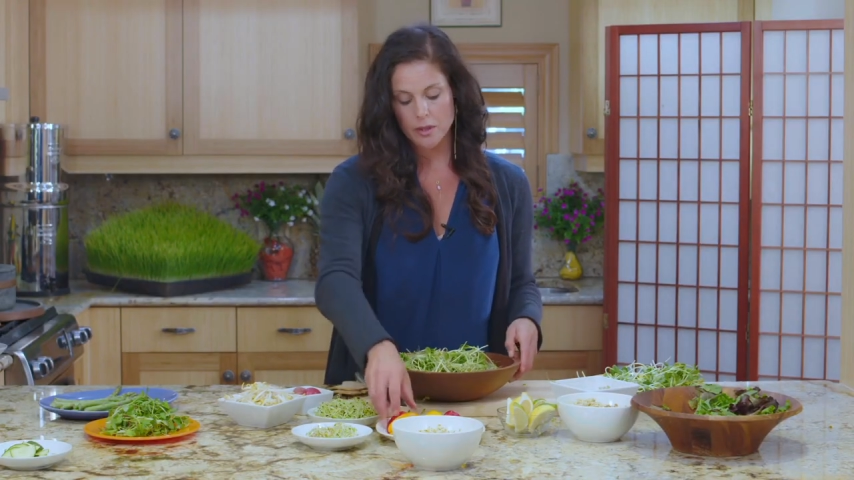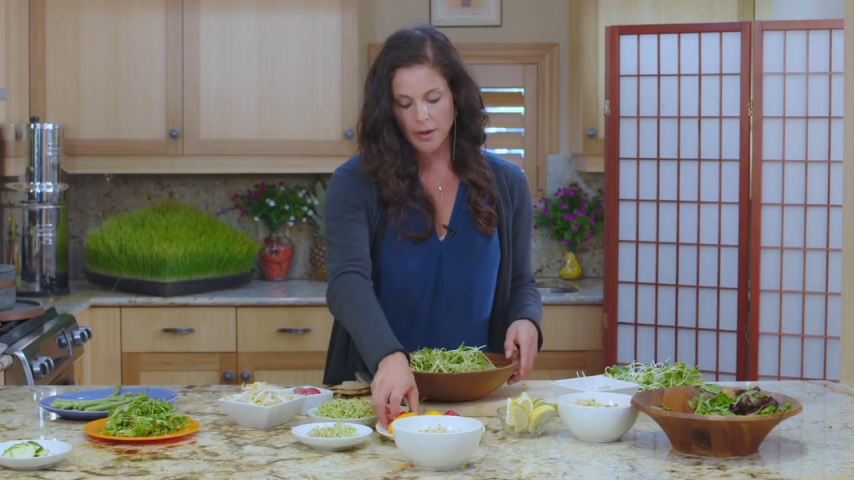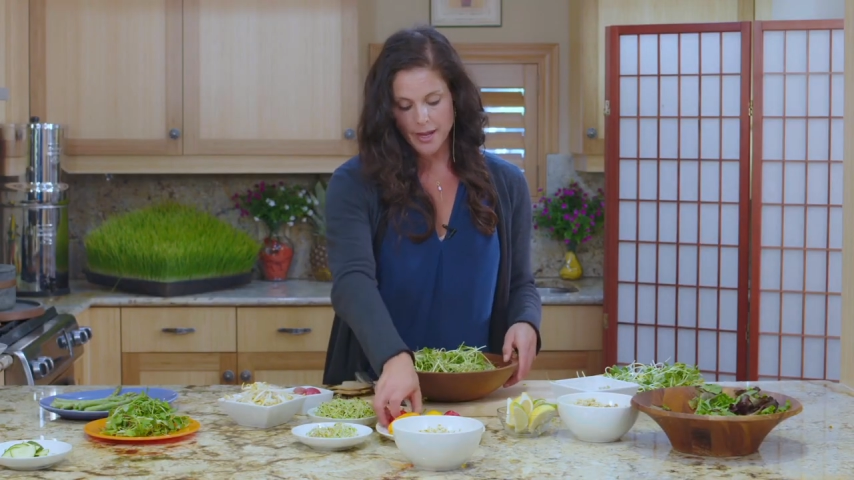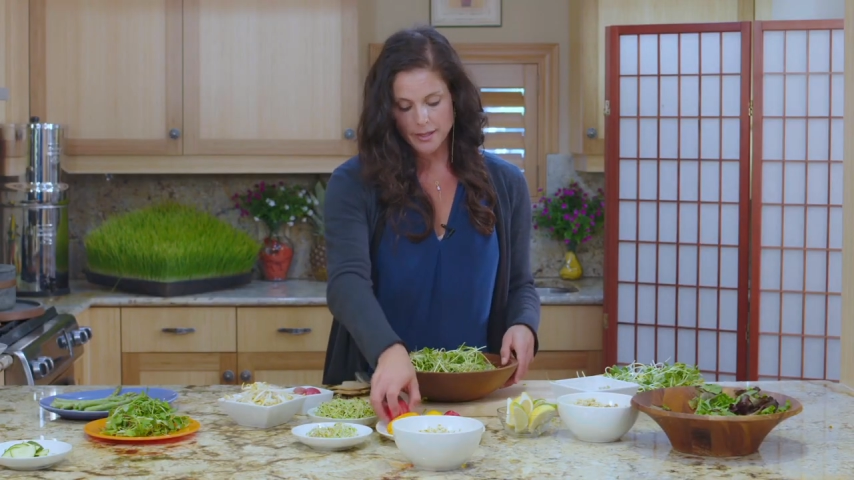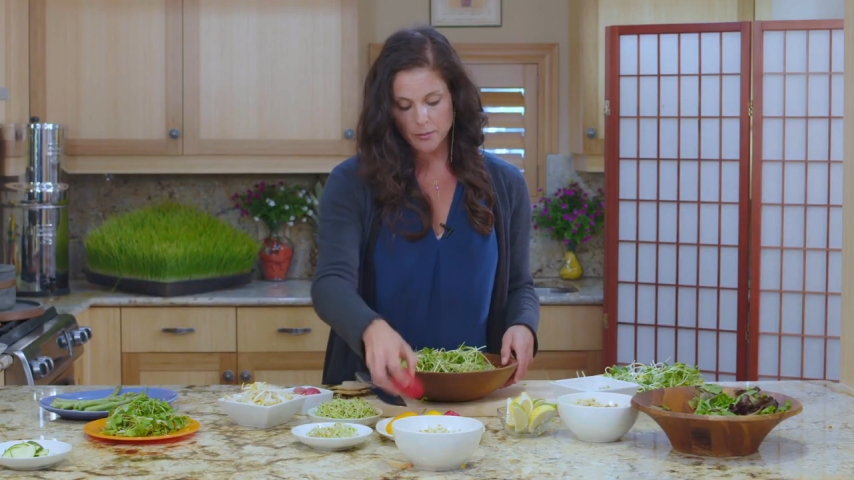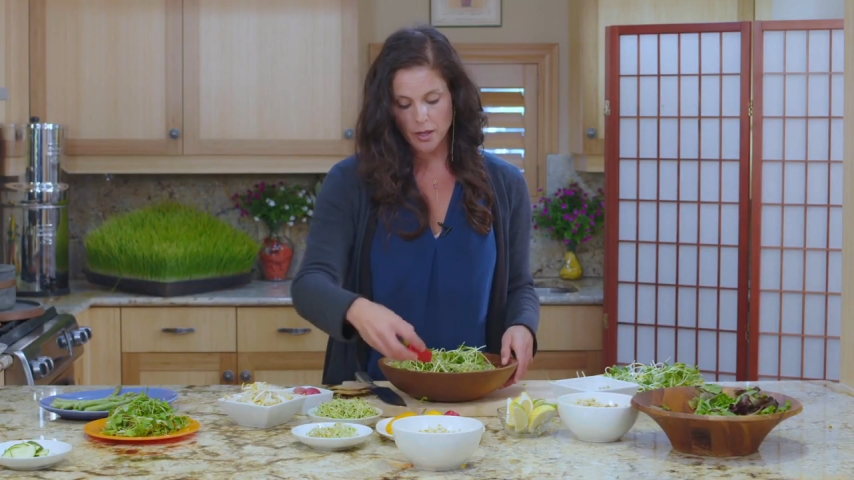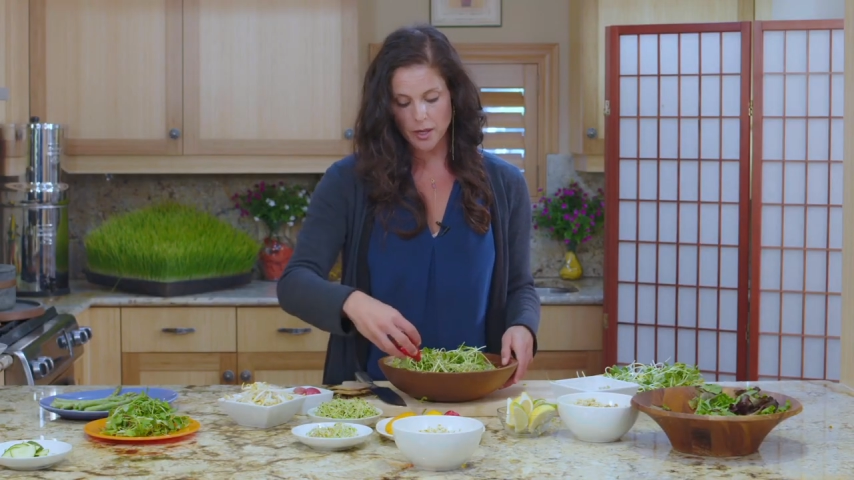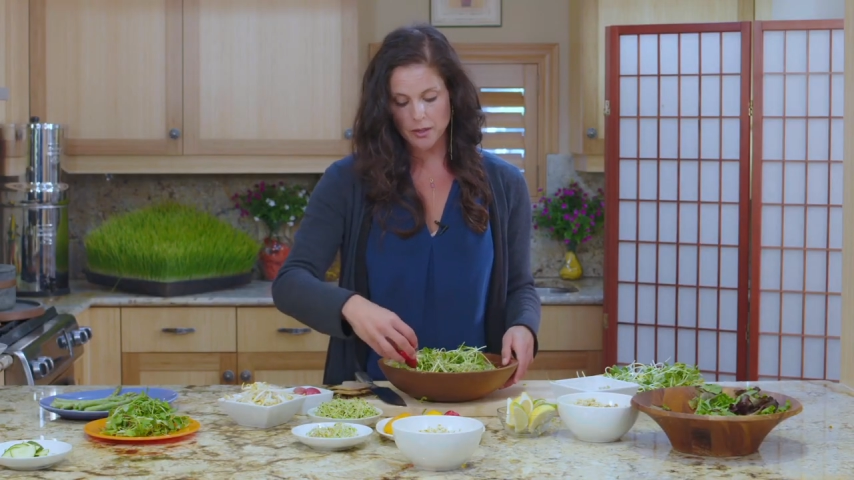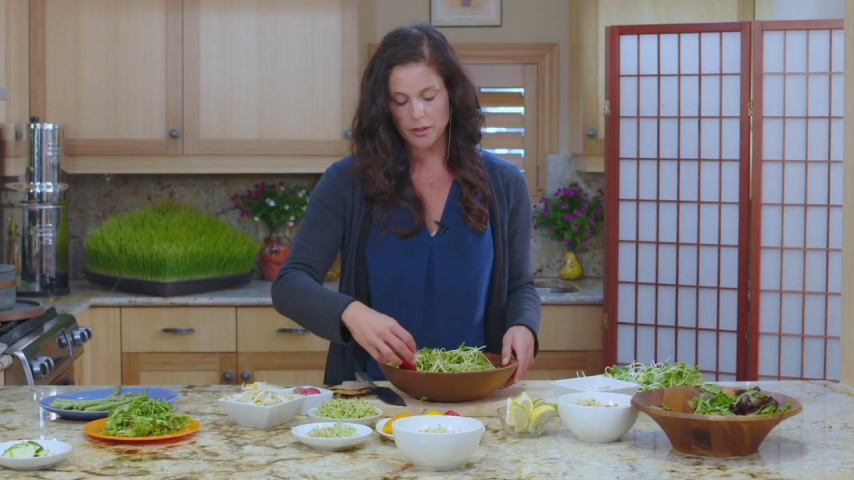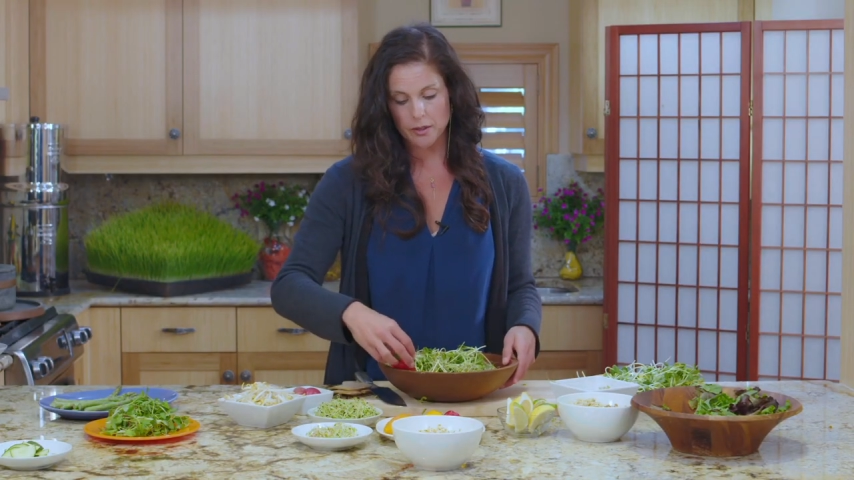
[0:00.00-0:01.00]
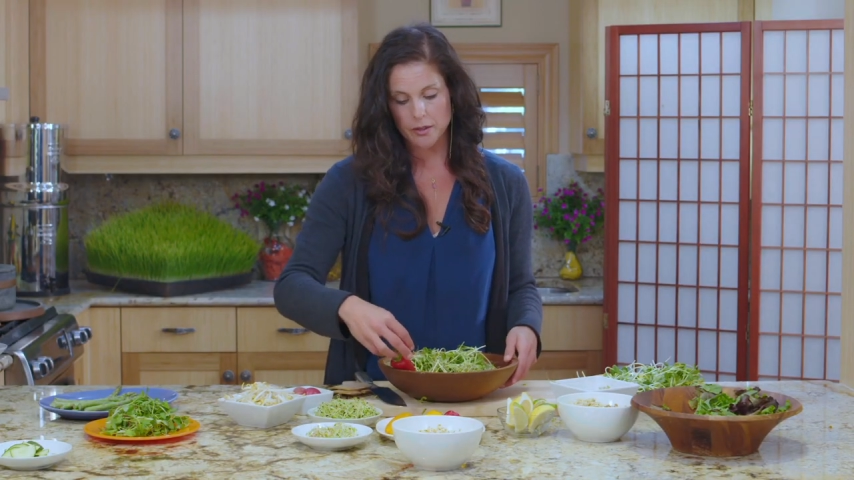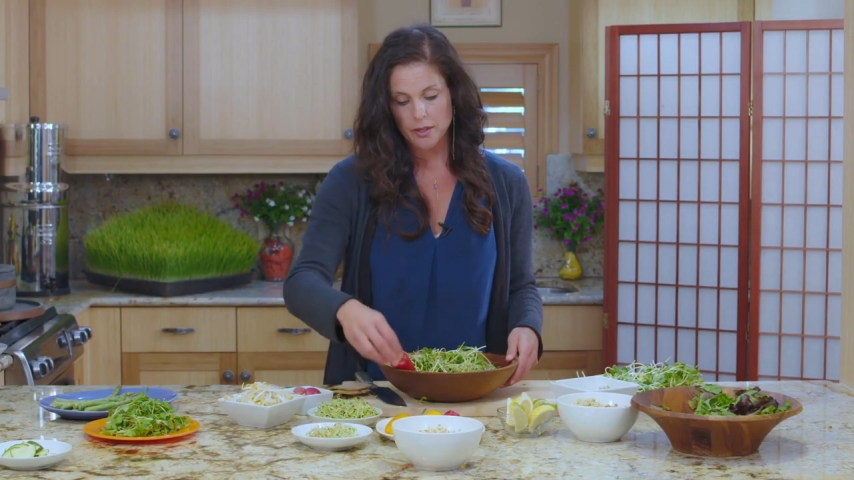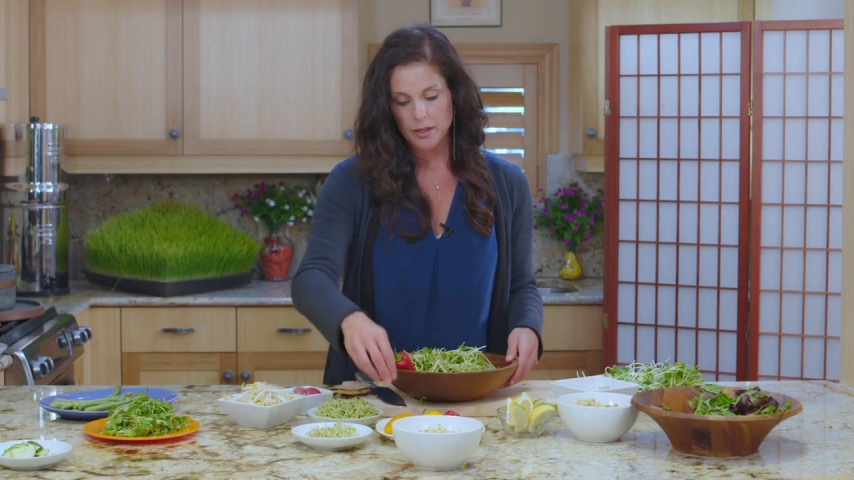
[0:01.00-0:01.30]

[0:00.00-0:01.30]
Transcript: you know, add some color.